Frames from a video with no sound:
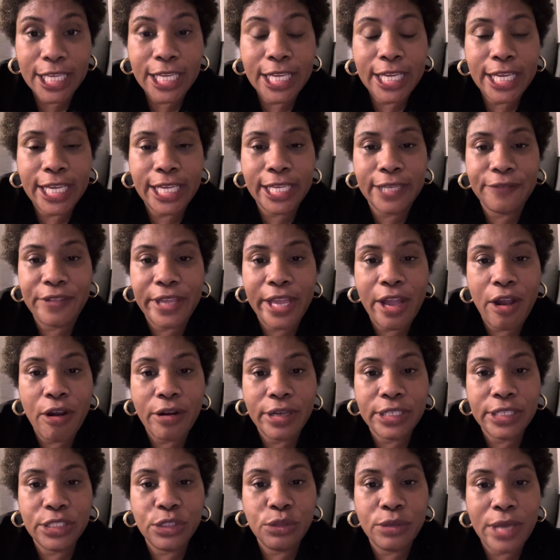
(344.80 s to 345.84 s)
If they are,
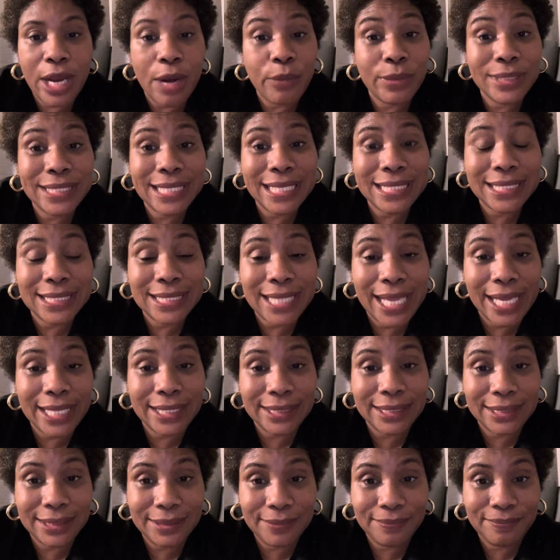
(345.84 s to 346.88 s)
do not
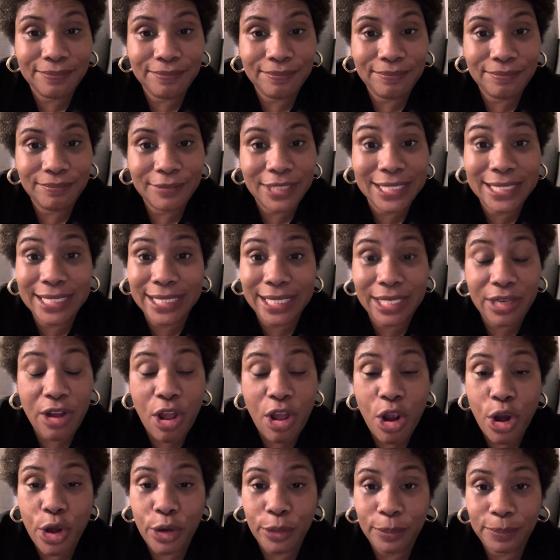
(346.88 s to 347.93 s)
resuscitate. A
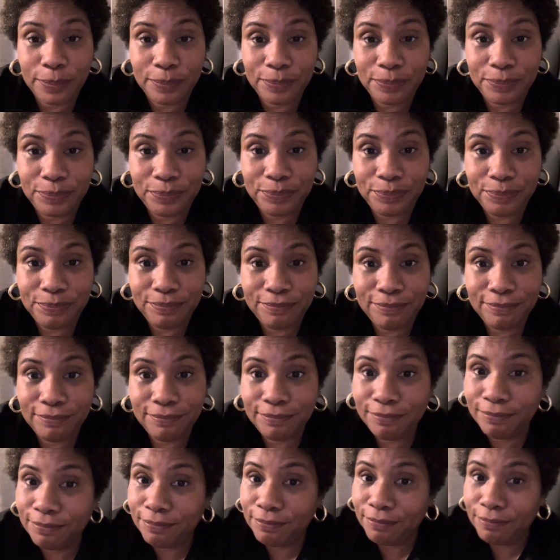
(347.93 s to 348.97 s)
DNR.
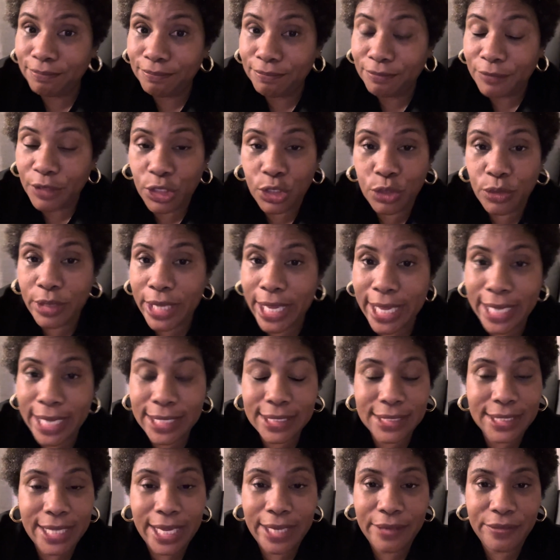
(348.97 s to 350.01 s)
You can't
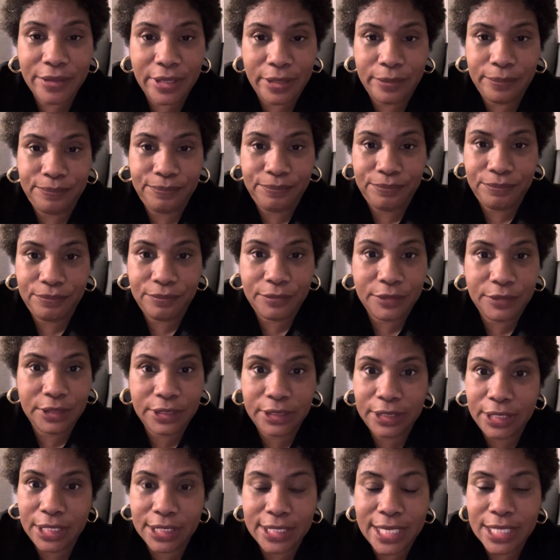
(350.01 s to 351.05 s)
save them
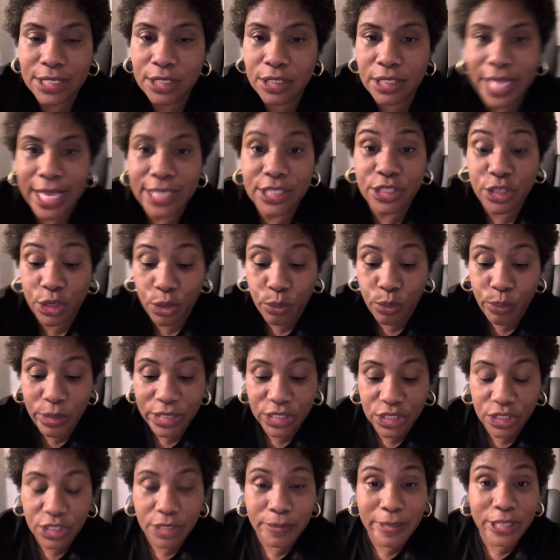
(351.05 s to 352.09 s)
because that's their
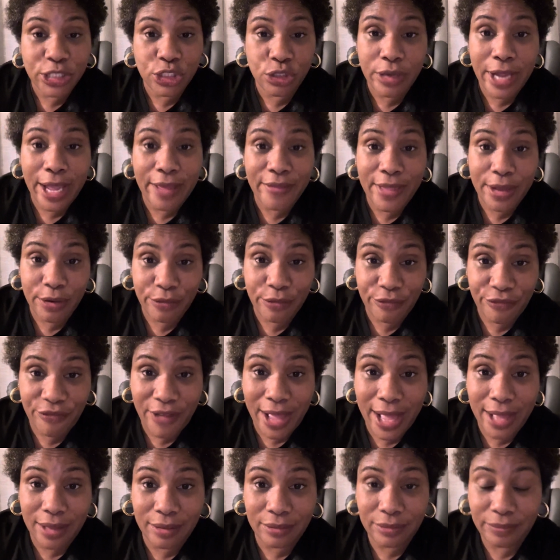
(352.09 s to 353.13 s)
wishes. Make sure you have that on
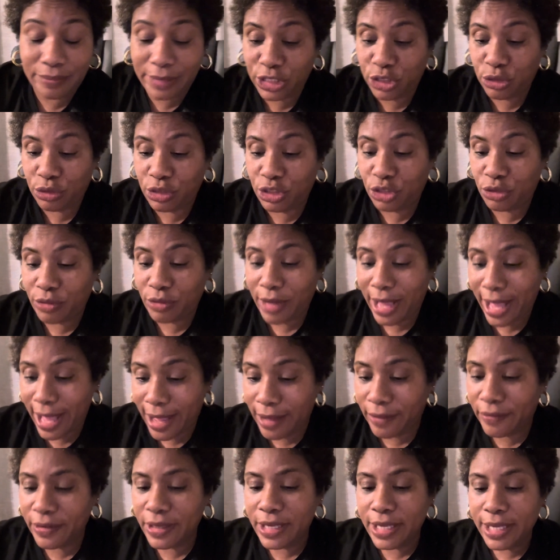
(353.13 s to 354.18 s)
file. Make sure that you have
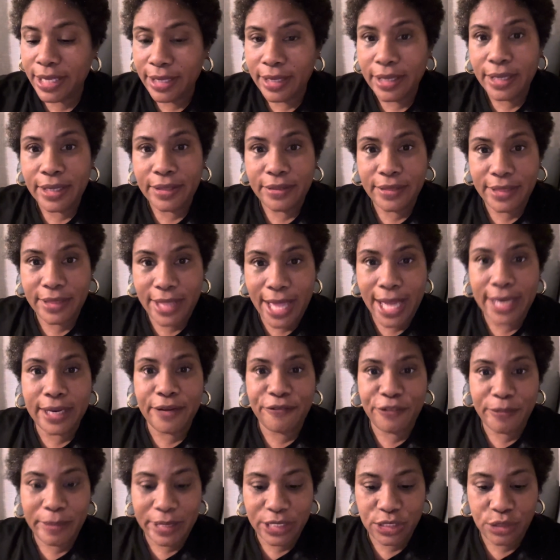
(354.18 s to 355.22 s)
that
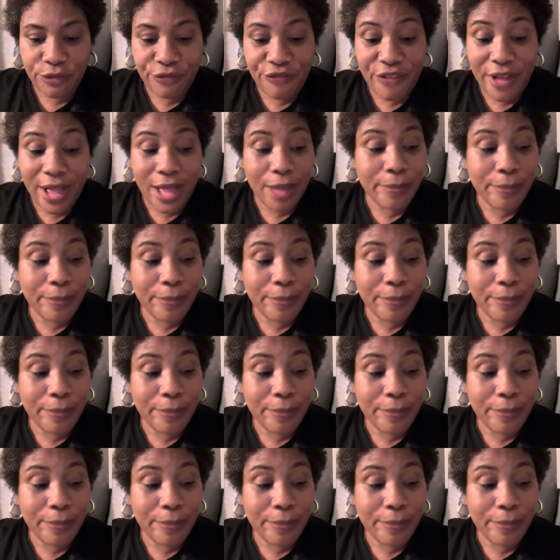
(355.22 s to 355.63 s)
information on file.